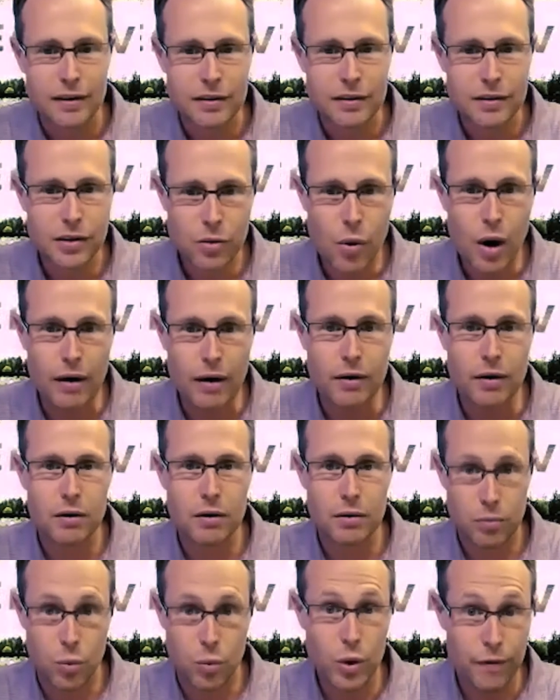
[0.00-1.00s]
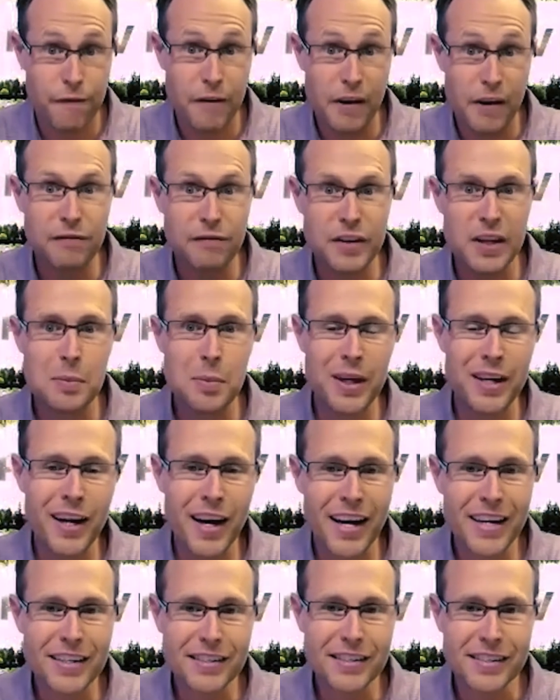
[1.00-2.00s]
Do you want, would 50 be
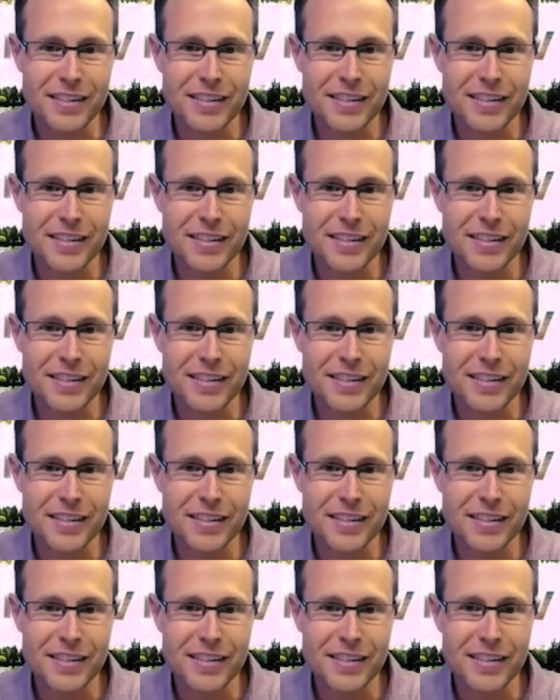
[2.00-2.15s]
nice?